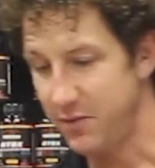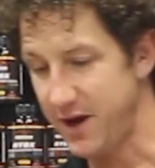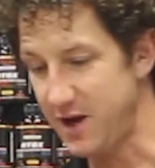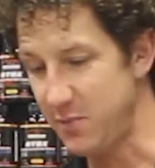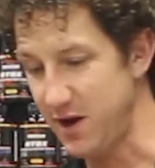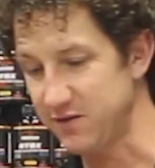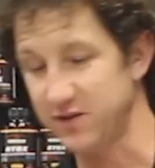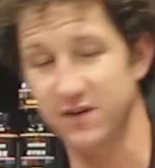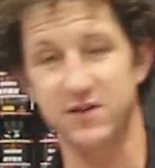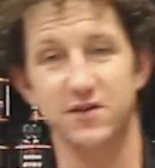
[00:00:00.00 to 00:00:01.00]
We had about
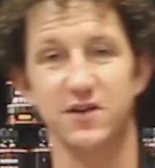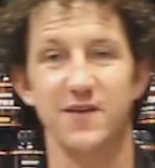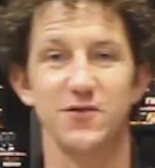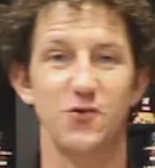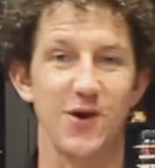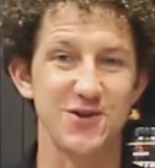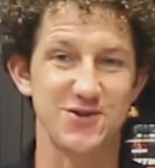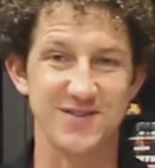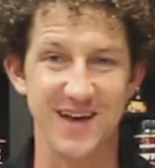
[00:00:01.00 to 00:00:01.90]
67 questions